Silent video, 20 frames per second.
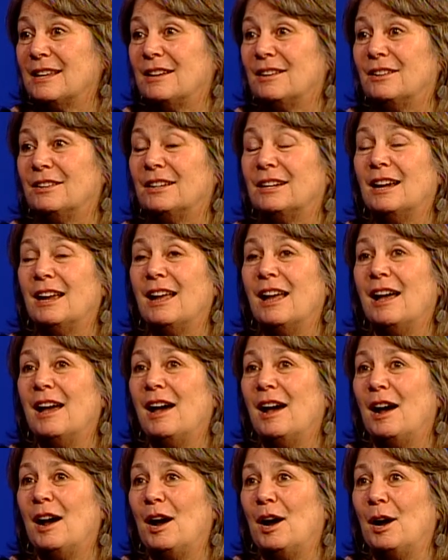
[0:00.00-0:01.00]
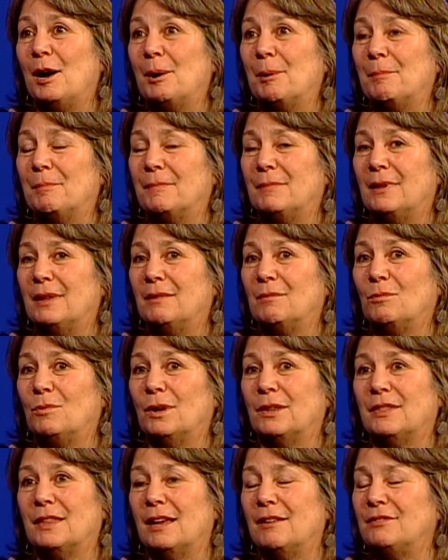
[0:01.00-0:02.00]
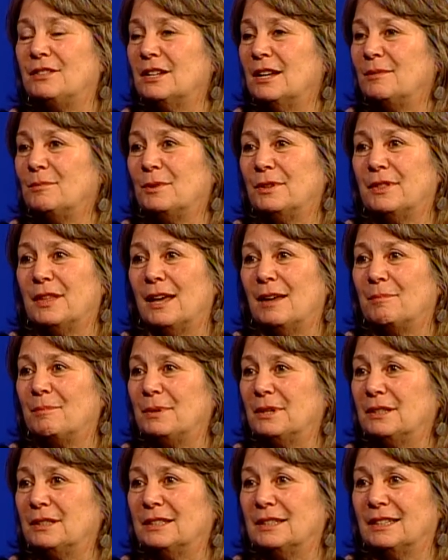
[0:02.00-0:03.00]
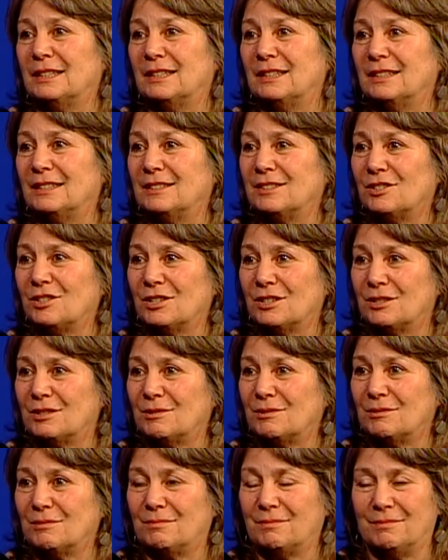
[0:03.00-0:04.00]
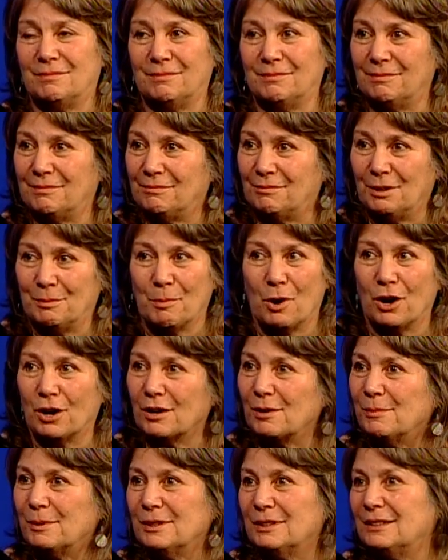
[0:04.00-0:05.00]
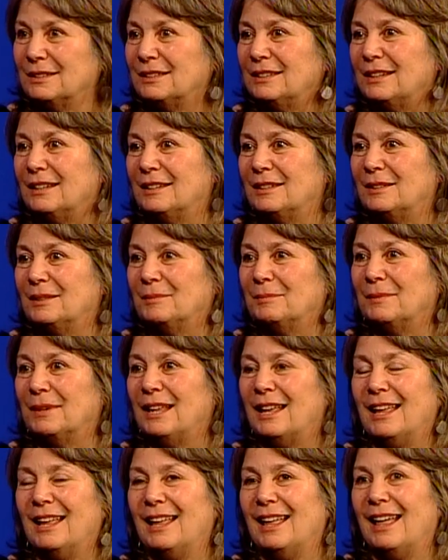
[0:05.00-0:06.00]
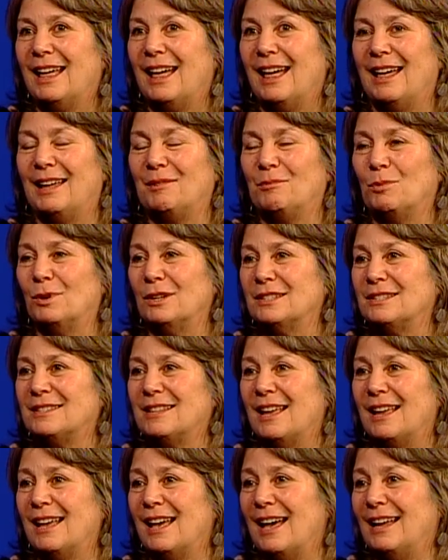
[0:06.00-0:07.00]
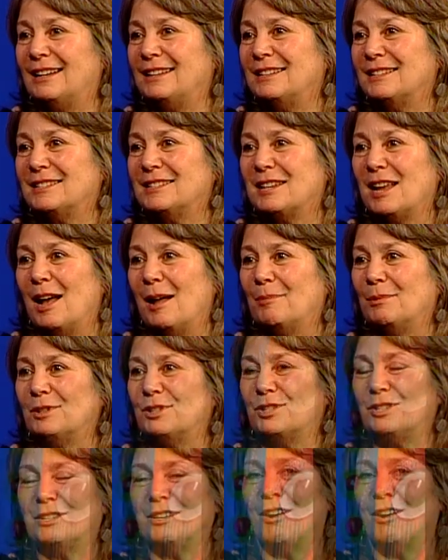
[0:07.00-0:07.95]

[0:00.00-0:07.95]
there. Um, what they've done with that building is just remarkable. Um, and once they had it established,